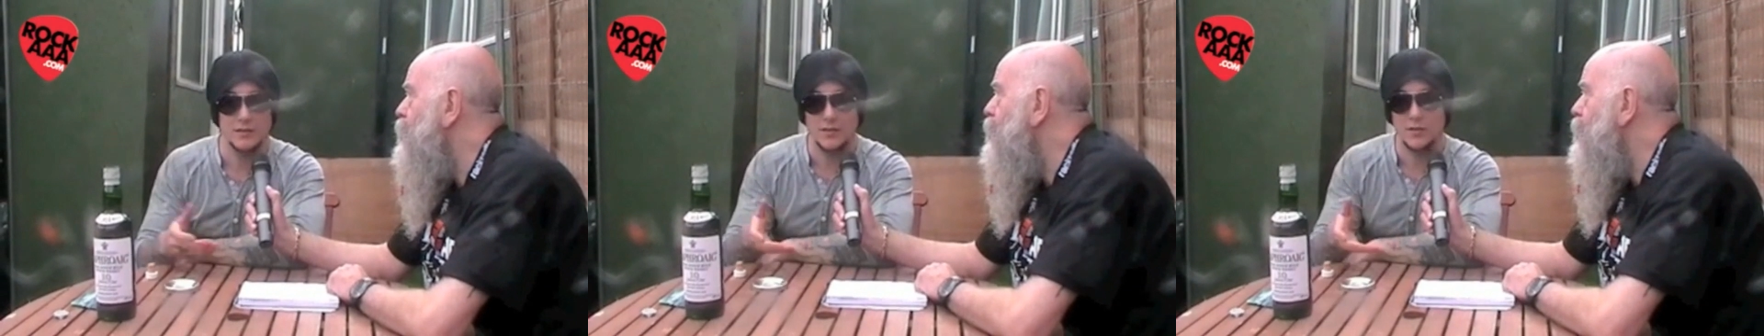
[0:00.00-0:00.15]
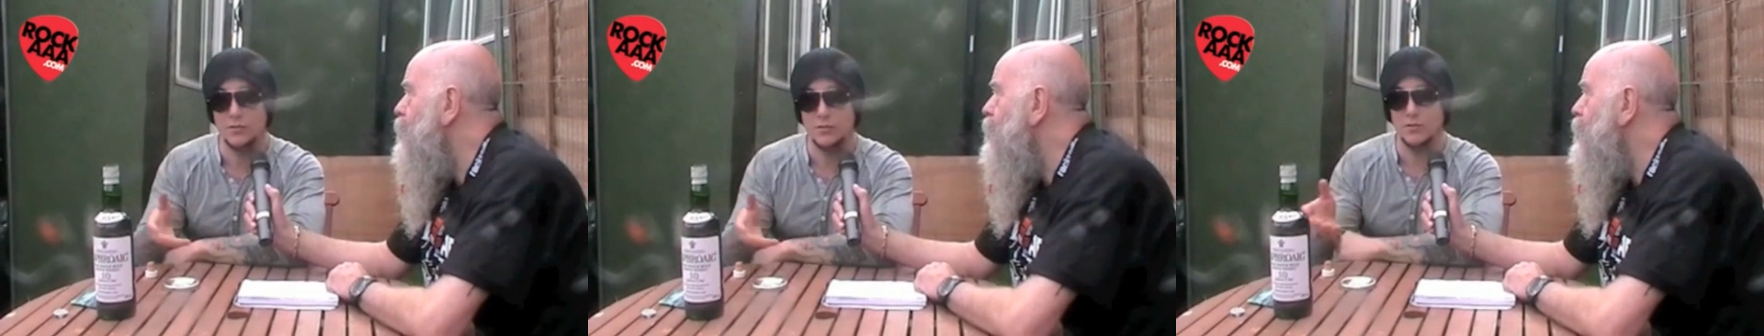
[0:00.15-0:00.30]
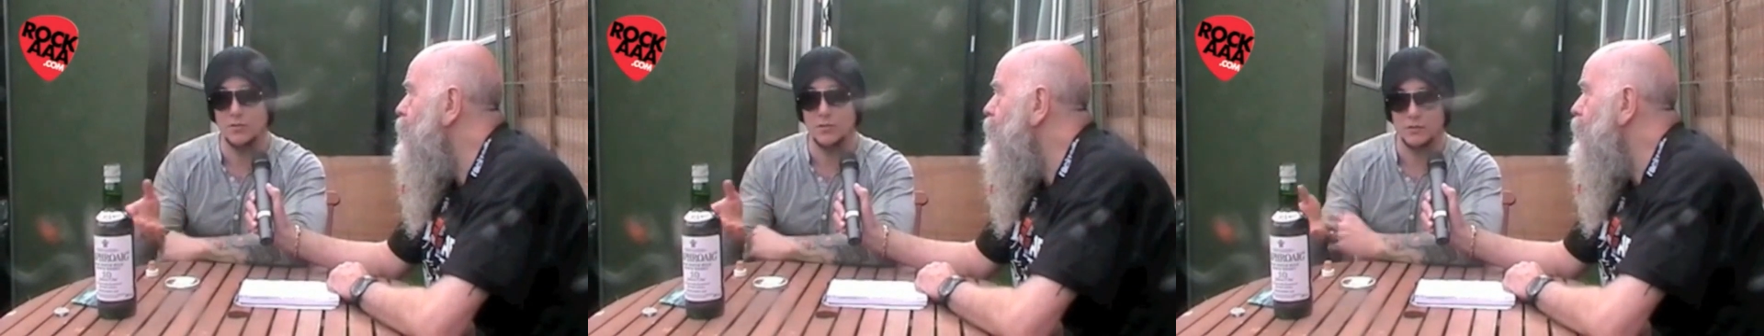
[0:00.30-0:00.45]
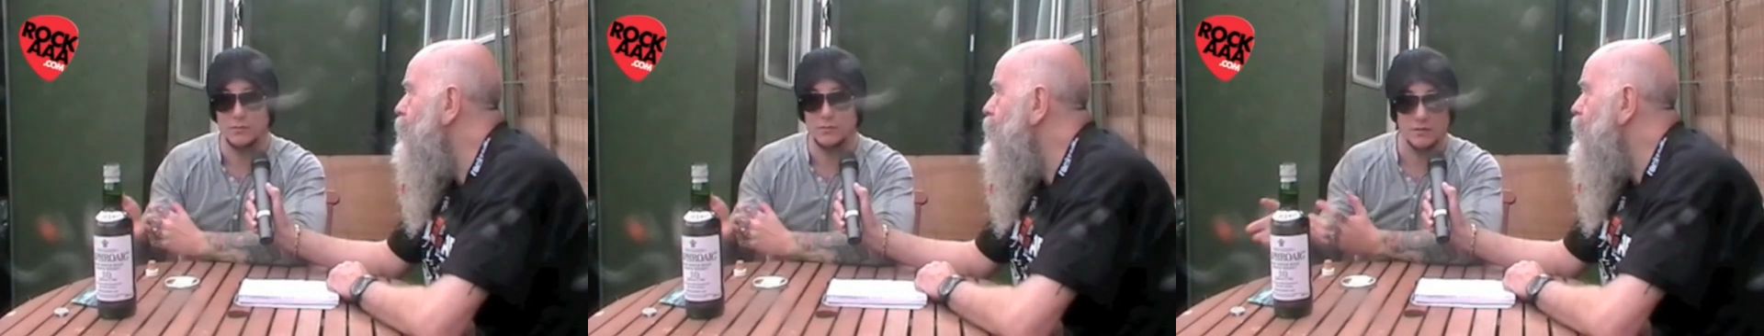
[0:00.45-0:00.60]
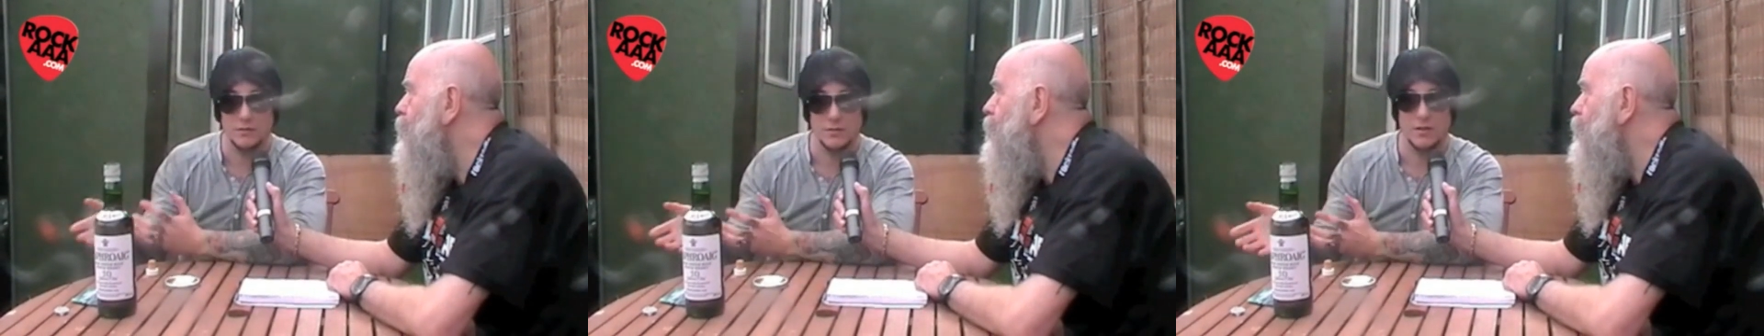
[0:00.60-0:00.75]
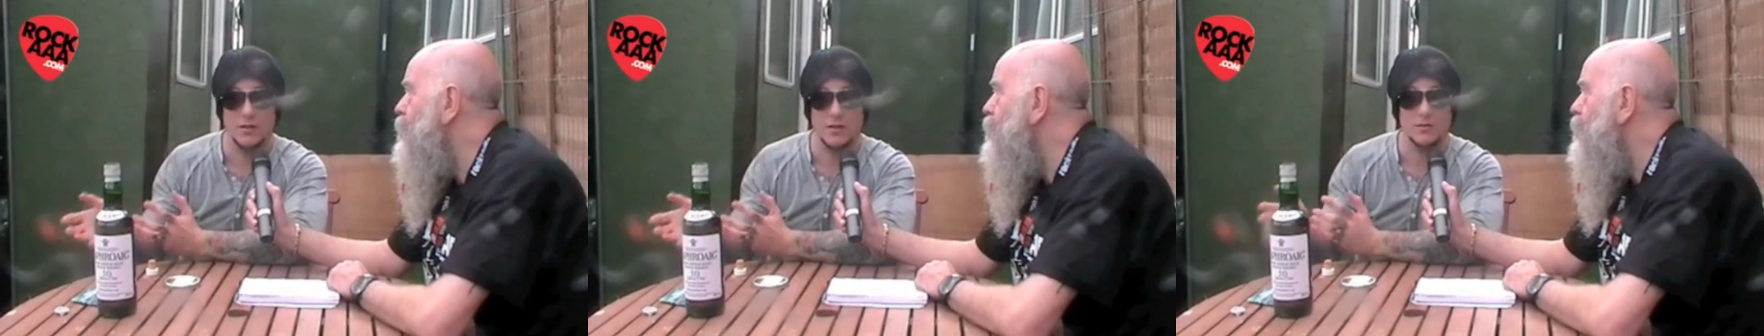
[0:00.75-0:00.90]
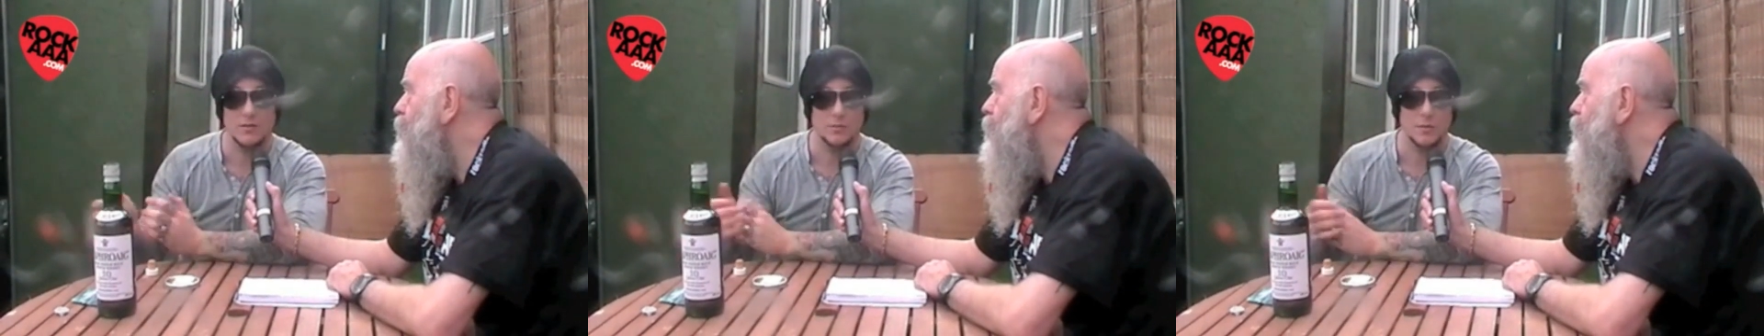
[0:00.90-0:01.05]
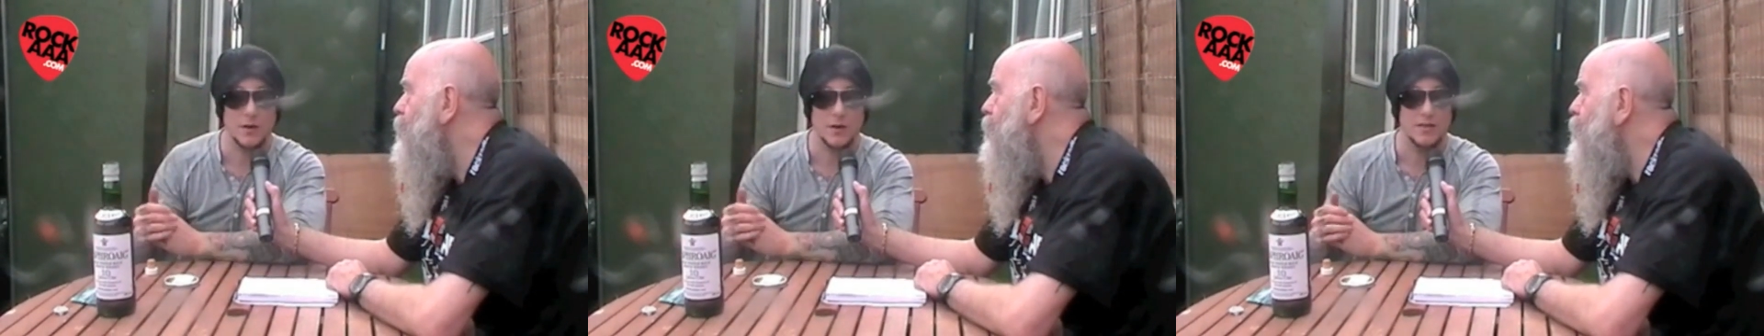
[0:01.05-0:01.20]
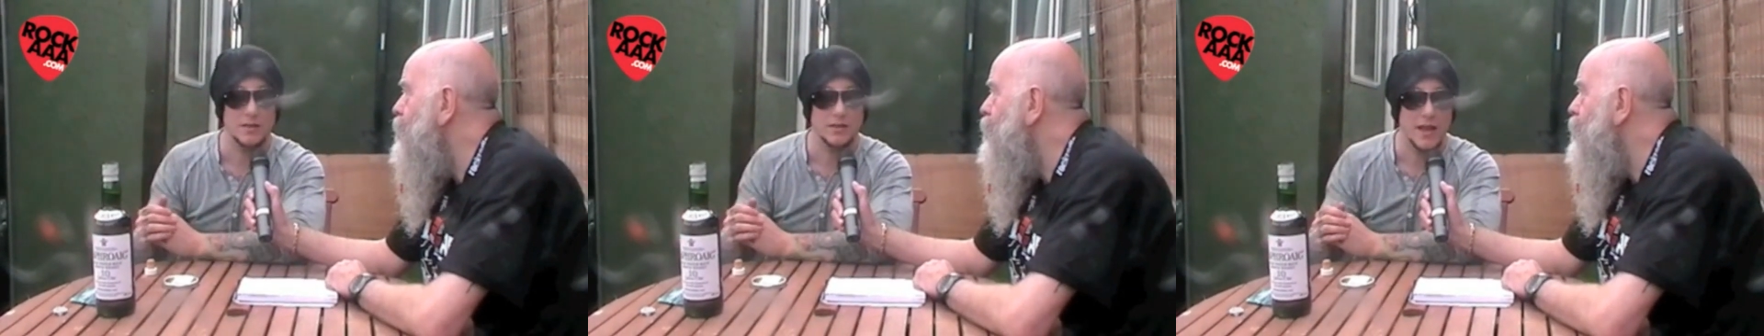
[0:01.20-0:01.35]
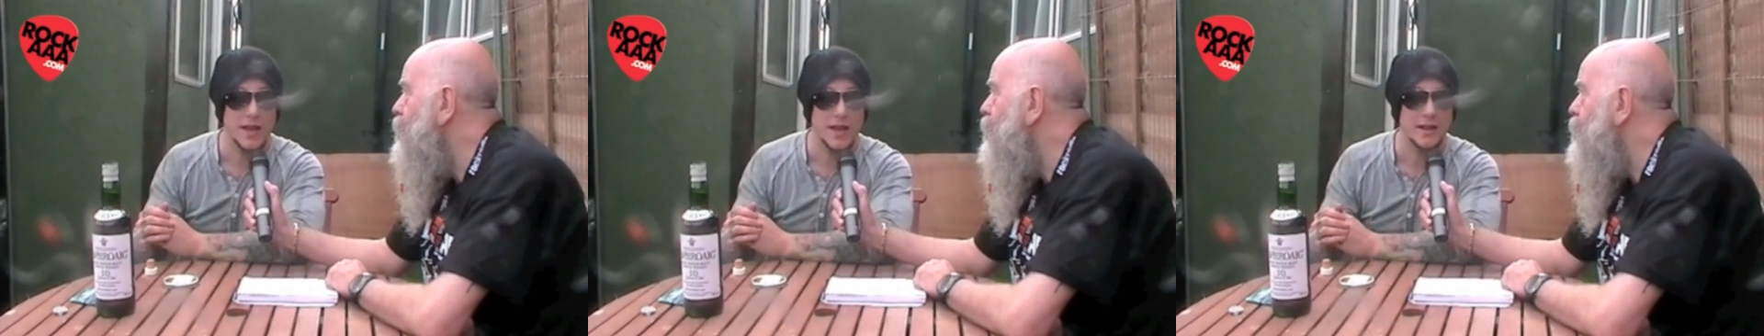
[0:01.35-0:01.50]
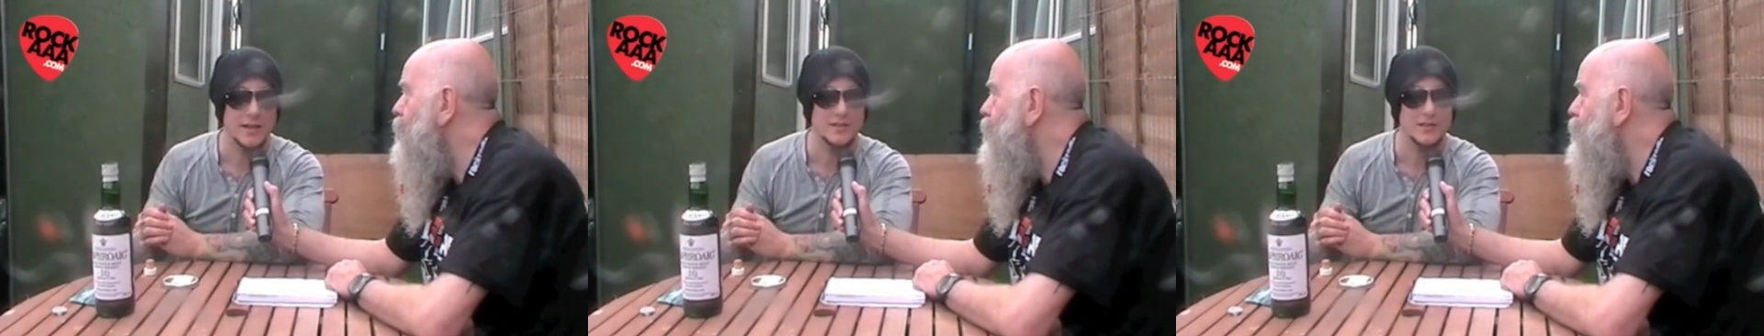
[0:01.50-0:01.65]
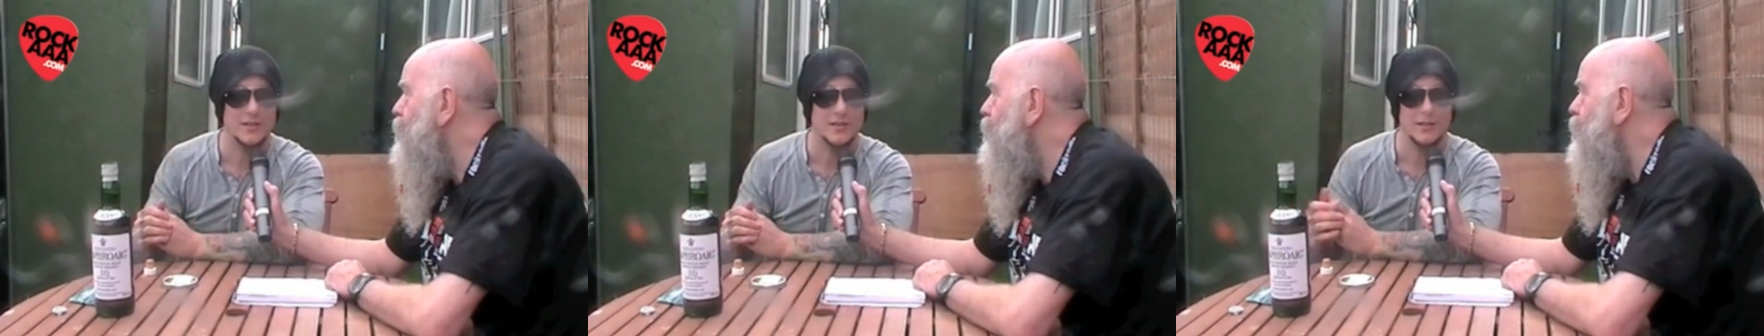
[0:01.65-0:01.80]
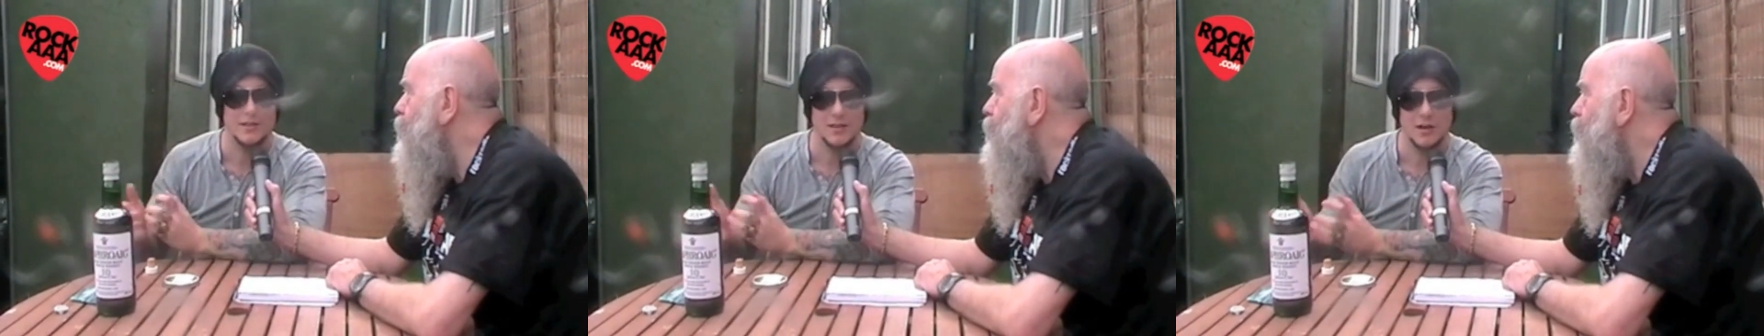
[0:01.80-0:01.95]
continue to, spread the
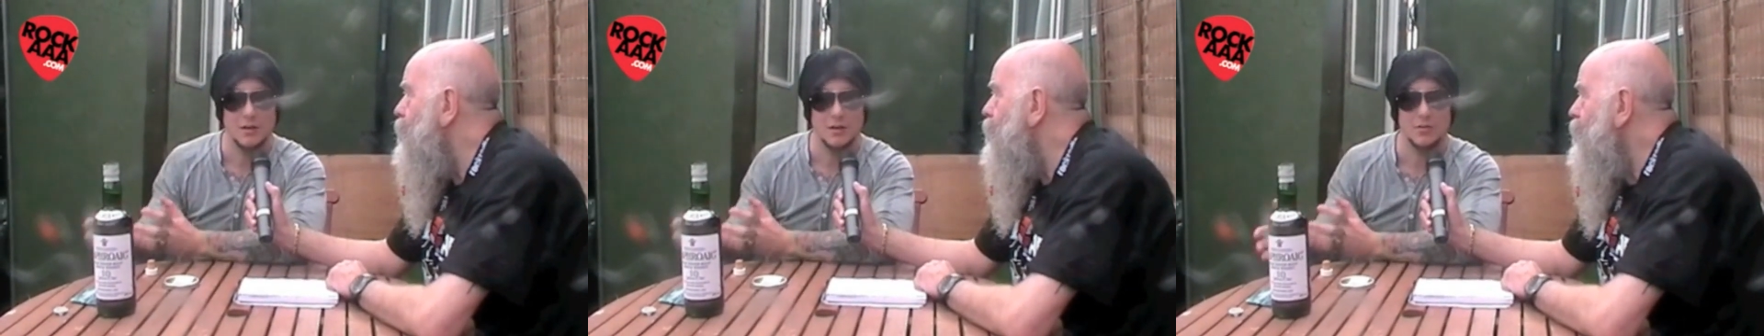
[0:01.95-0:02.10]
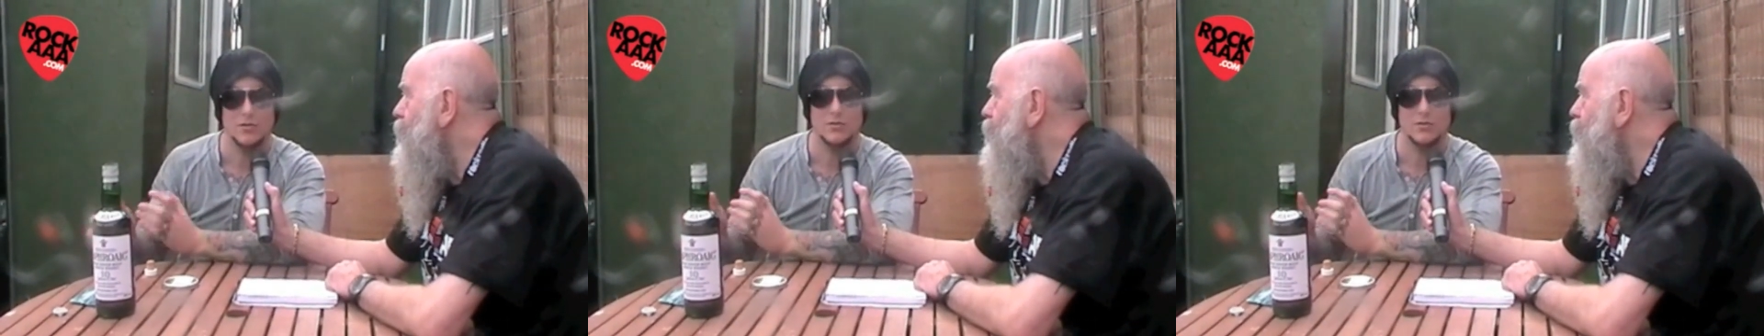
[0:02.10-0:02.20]
legacy that